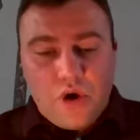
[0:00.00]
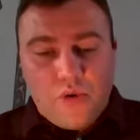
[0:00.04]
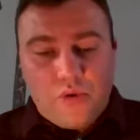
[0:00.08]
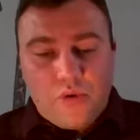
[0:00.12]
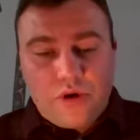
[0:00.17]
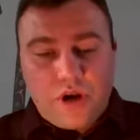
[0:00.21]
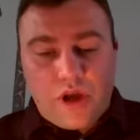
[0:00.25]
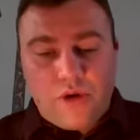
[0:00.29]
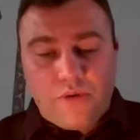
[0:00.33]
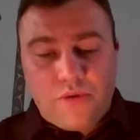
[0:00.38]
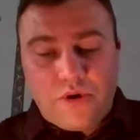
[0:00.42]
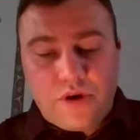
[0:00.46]

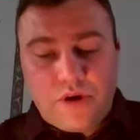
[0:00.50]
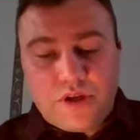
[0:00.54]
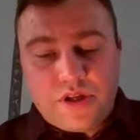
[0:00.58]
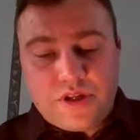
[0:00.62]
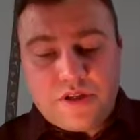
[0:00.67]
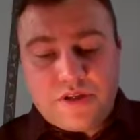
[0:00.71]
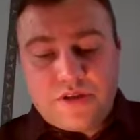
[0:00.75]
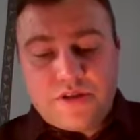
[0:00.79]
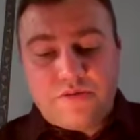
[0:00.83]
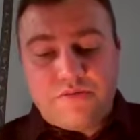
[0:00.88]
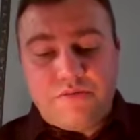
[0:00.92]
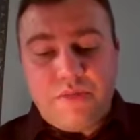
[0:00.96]
When I
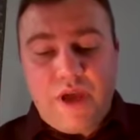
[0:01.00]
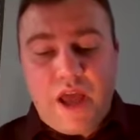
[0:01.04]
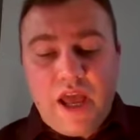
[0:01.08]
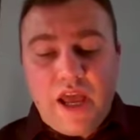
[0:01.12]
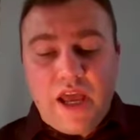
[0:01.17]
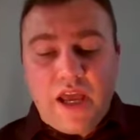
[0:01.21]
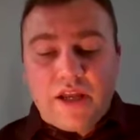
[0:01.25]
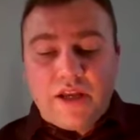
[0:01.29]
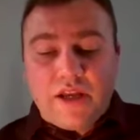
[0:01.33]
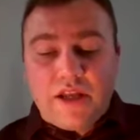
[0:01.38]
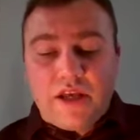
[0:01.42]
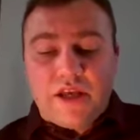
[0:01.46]
was
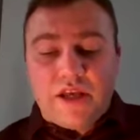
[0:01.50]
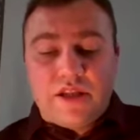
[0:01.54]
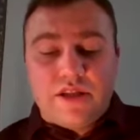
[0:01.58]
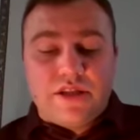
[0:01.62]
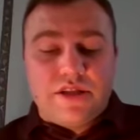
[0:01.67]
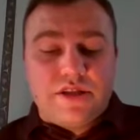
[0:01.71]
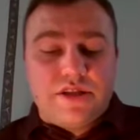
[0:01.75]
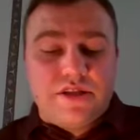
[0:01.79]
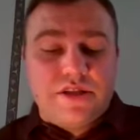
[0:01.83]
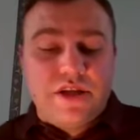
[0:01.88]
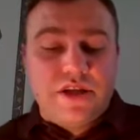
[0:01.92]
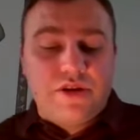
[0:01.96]
made in
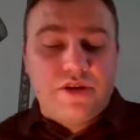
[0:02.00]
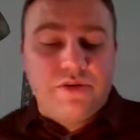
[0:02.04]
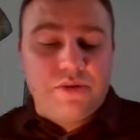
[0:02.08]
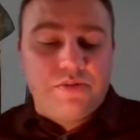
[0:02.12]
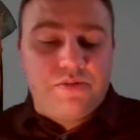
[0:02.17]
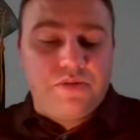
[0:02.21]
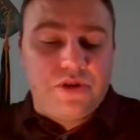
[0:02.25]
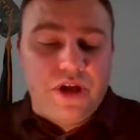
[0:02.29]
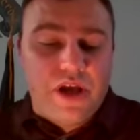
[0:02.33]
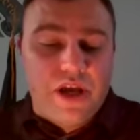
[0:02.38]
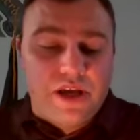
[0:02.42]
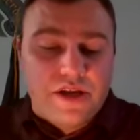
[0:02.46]
the secret
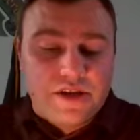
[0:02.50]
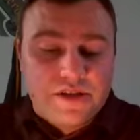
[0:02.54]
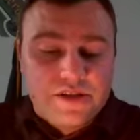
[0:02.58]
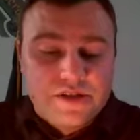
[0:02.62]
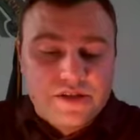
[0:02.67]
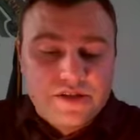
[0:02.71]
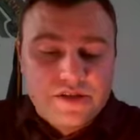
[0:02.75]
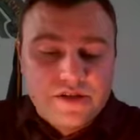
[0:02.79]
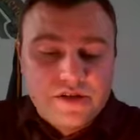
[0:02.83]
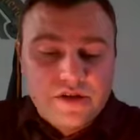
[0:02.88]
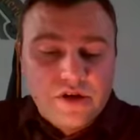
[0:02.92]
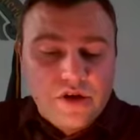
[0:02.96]

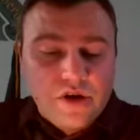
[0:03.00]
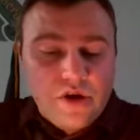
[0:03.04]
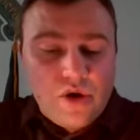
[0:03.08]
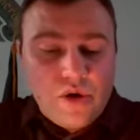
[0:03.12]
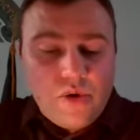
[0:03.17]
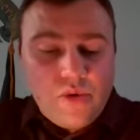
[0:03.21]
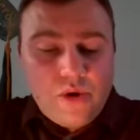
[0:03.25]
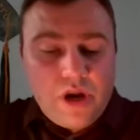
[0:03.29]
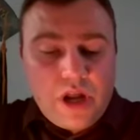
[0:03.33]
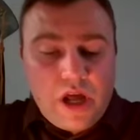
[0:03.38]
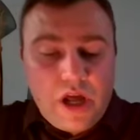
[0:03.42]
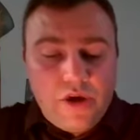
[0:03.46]
place,
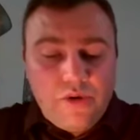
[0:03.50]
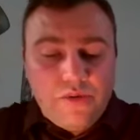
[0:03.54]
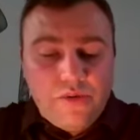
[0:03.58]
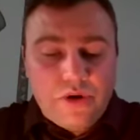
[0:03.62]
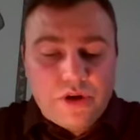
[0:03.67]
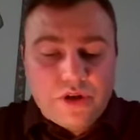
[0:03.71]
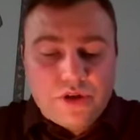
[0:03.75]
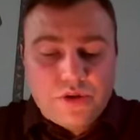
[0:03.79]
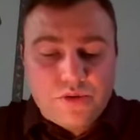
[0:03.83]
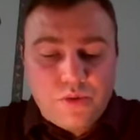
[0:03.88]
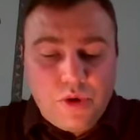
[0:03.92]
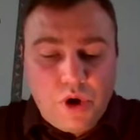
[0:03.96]
when I
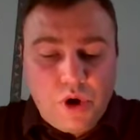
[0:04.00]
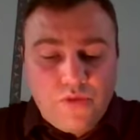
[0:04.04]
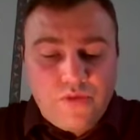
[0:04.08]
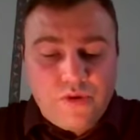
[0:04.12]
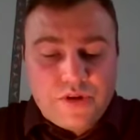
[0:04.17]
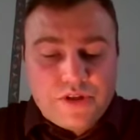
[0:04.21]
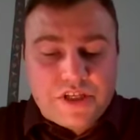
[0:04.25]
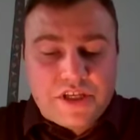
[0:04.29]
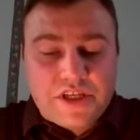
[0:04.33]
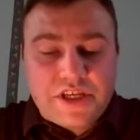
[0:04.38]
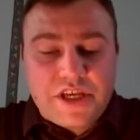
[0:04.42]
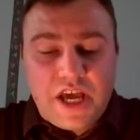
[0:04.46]
was
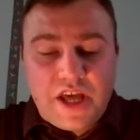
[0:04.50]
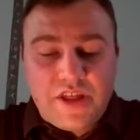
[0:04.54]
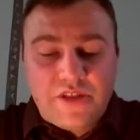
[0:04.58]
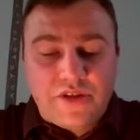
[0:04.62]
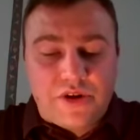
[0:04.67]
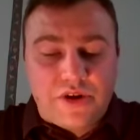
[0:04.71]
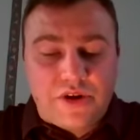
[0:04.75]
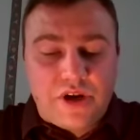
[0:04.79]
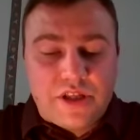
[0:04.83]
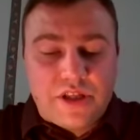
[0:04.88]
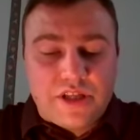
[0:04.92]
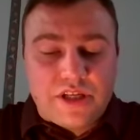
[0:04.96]
woven
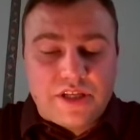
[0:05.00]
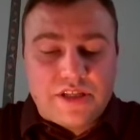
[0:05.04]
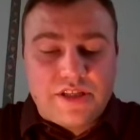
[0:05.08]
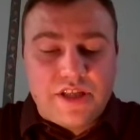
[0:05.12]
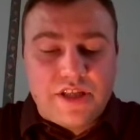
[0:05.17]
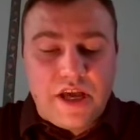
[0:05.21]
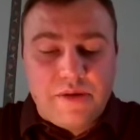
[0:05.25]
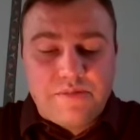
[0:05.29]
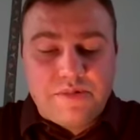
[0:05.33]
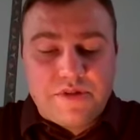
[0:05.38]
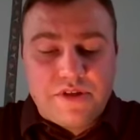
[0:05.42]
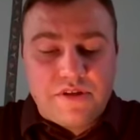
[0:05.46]
together in the
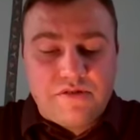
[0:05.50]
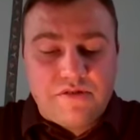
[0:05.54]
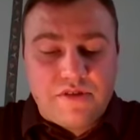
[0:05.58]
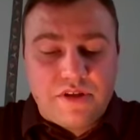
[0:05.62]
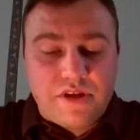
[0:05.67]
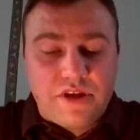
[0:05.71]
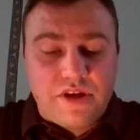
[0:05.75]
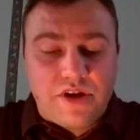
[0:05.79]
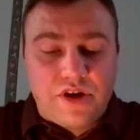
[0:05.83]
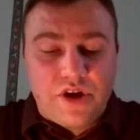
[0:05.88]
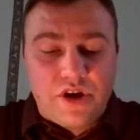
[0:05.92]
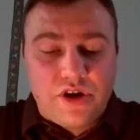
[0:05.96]
depths of
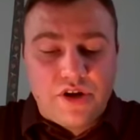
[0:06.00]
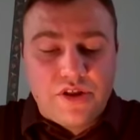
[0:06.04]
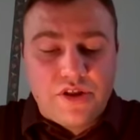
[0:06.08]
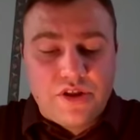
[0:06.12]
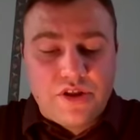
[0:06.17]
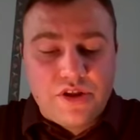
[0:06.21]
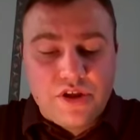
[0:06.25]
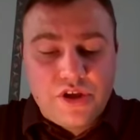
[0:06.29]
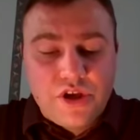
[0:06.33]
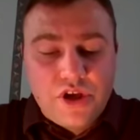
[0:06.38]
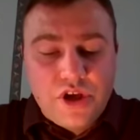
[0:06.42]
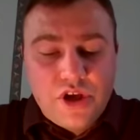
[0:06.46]
the
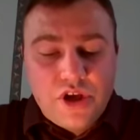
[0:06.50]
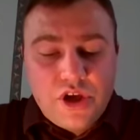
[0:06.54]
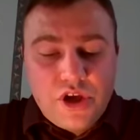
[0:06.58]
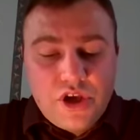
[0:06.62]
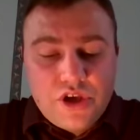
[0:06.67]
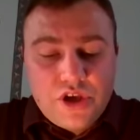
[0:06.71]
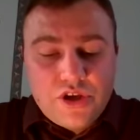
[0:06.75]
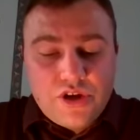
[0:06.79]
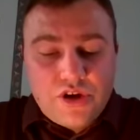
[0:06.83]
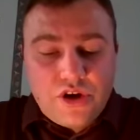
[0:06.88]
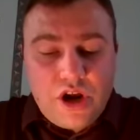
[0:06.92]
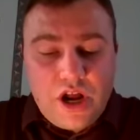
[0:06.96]
earth,
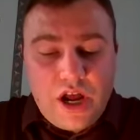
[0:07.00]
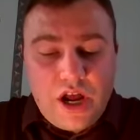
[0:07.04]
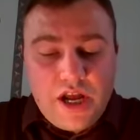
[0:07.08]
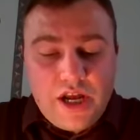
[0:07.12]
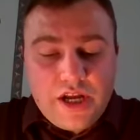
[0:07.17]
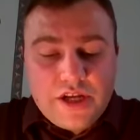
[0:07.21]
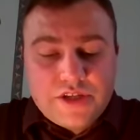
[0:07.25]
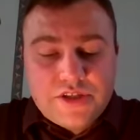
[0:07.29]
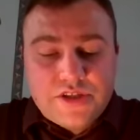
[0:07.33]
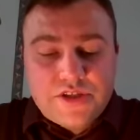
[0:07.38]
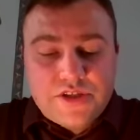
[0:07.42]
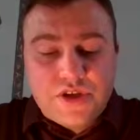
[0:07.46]
your
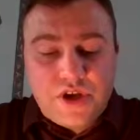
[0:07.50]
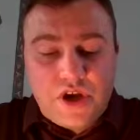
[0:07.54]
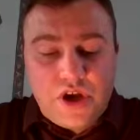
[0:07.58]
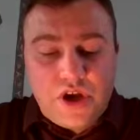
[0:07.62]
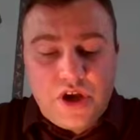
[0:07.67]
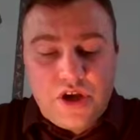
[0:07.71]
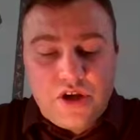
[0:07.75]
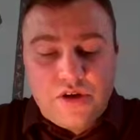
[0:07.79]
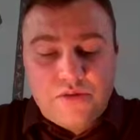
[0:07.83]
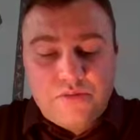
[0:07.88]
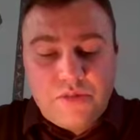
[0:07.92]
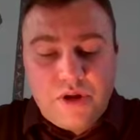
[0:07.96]
eyes
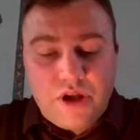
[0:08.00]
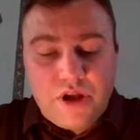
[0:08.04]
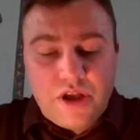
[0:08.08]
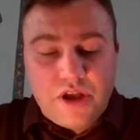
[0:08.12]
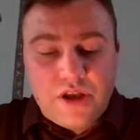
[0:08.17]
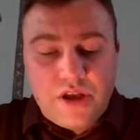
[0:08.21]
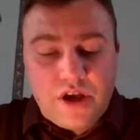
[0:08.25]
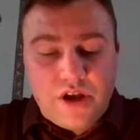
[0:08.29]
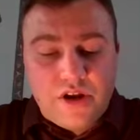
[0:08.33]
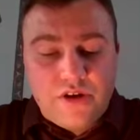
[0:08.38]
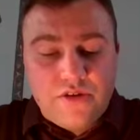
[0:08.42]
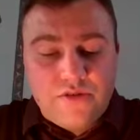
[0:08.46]
saw
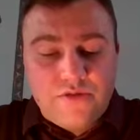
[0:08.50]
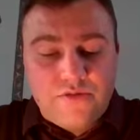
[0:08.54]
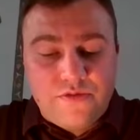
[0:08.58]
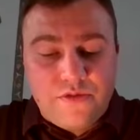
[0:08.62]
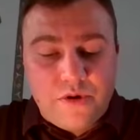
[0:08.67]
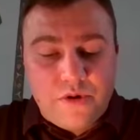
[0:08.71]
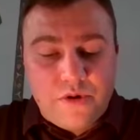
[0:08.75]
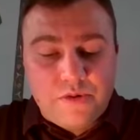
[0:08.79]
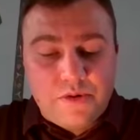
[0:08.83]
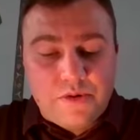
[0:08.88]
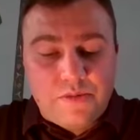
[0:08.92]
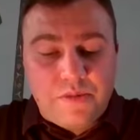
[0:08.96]
my
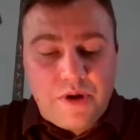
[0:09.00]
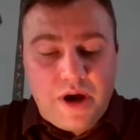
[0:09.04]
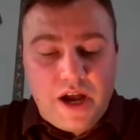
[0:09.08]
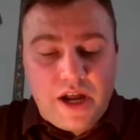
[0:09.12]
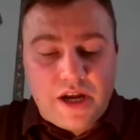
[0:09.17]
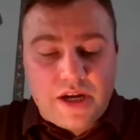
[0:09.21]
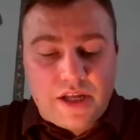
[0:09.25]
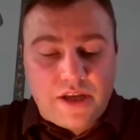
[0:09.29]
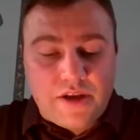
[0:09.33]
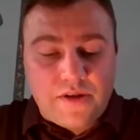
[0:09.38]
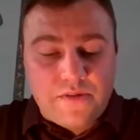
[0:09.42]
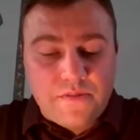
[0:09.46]
unformed
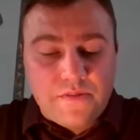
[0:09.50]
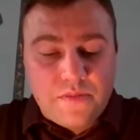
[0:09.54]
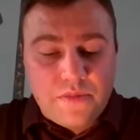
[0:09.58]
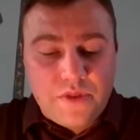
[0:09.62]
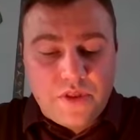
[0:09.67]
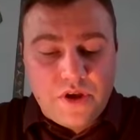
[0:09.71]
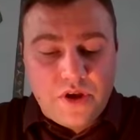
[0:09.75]
body.